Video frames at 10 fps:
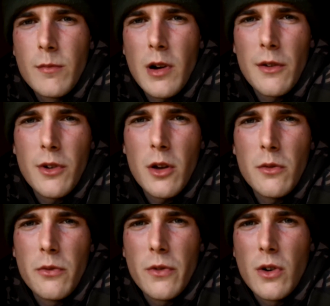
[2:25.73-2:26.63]
But I've
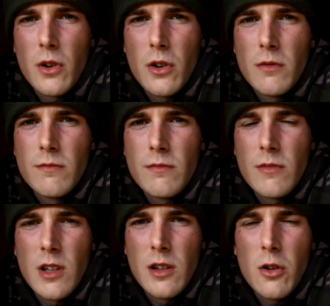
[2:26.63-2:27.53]
known for
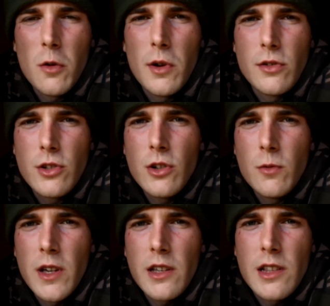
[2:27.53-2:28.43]
almost 2
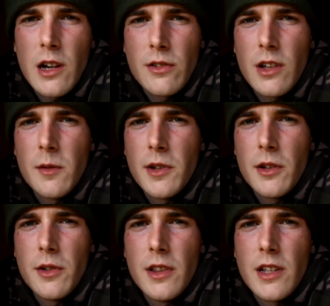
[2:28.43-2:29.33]
weeks that I was going to be
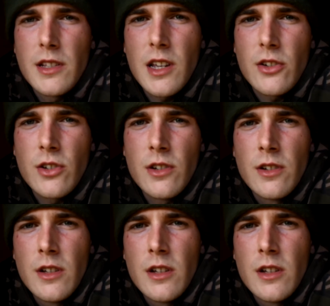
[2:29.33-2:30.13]
doing this session,